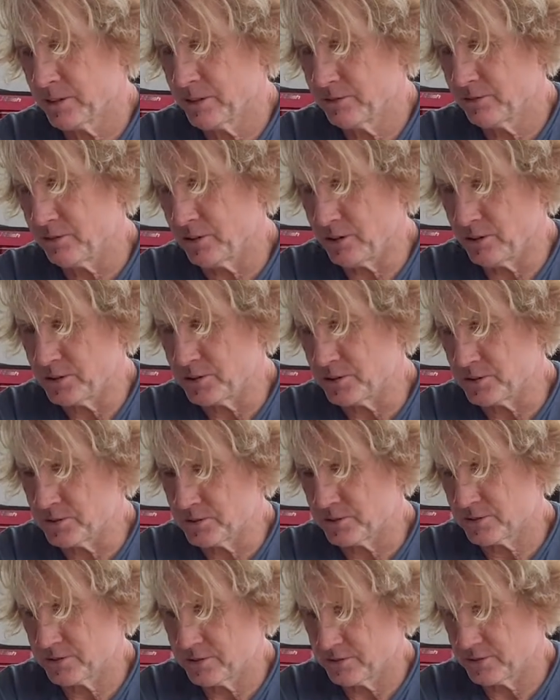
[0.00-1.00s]
for all you
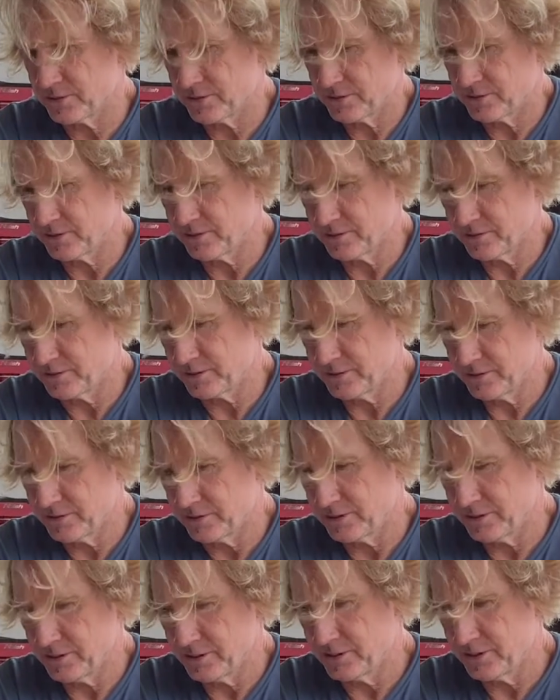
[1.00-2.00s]

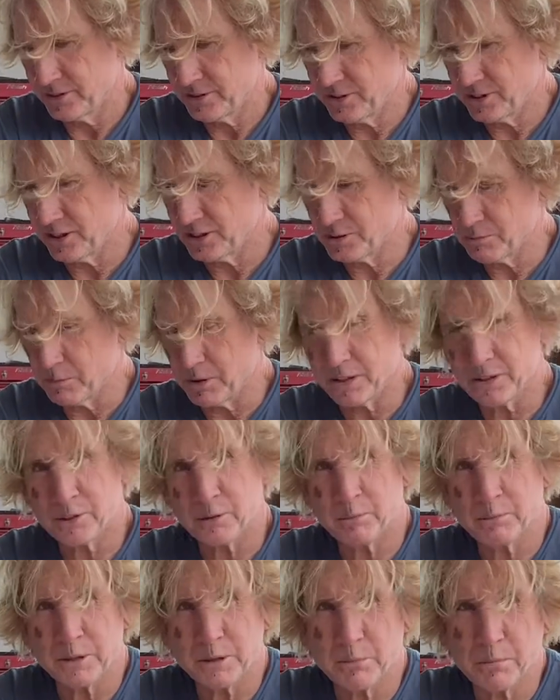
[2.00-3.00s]
judgmental
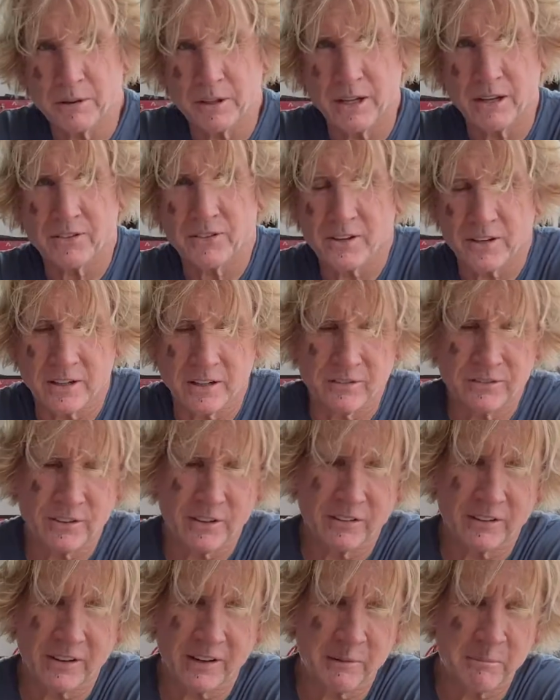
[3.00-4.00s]
people out there. If you
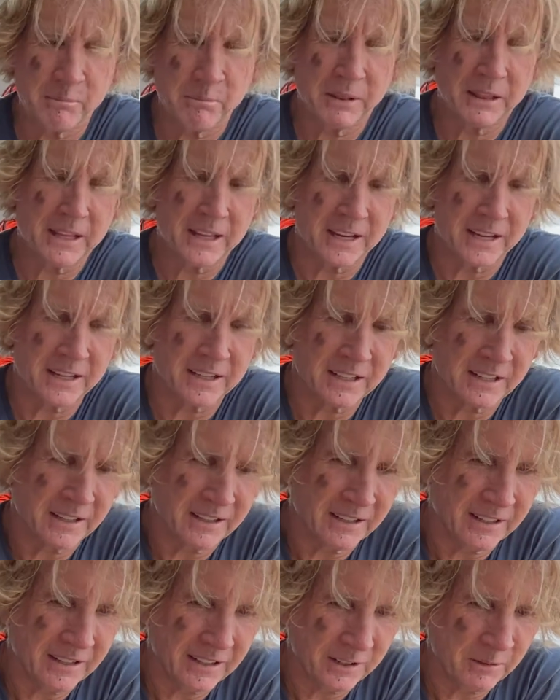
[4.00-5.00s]
ever complain
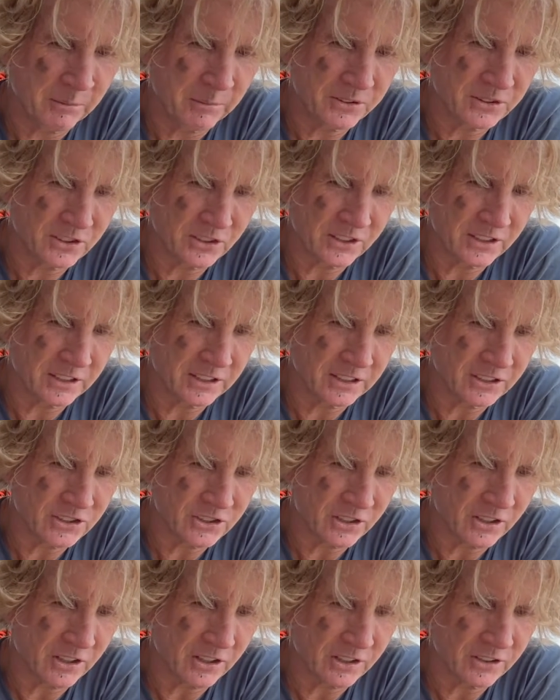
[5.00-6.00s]
how much you're getting
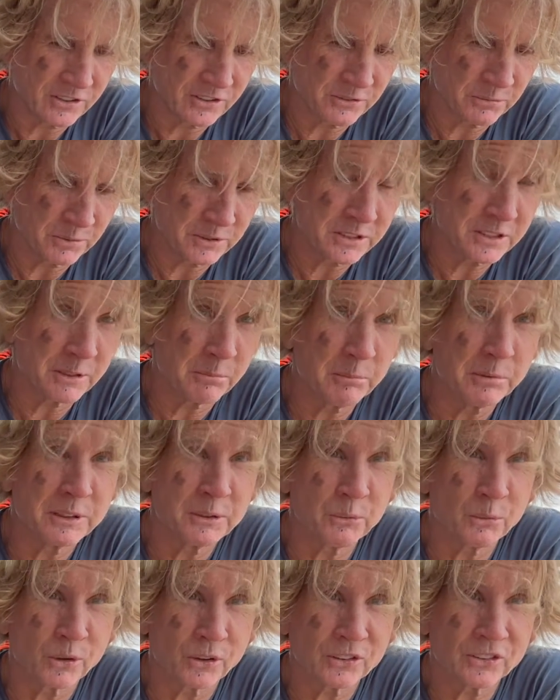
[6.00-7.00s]
charged when somebody
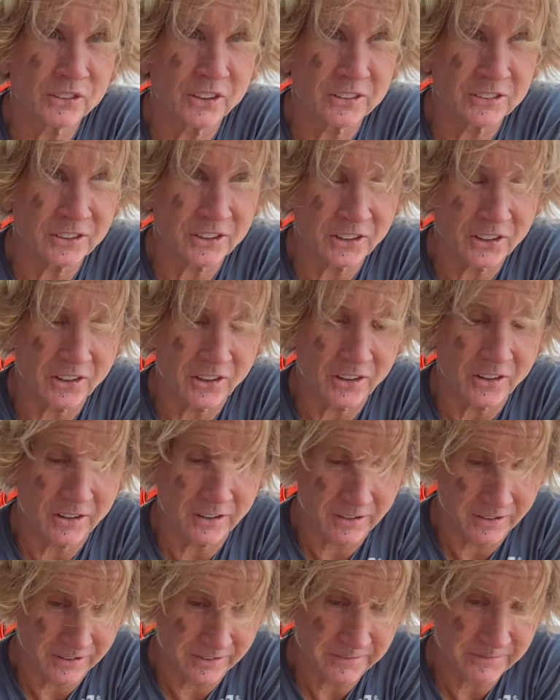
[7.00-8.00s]
works on your
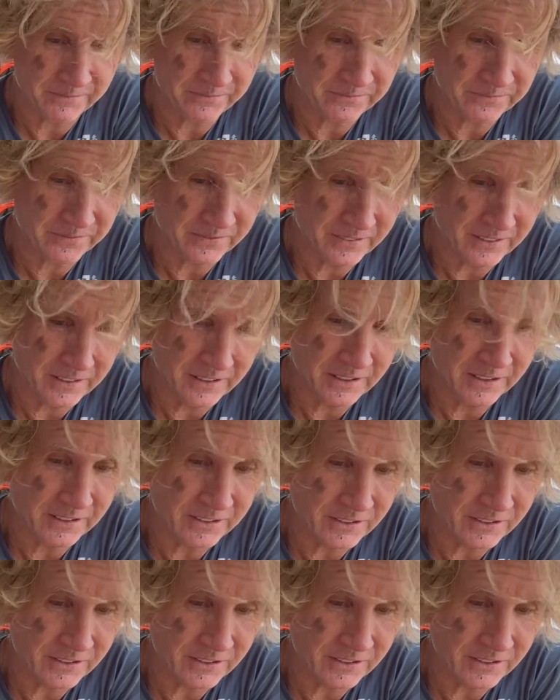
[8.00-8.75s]
car and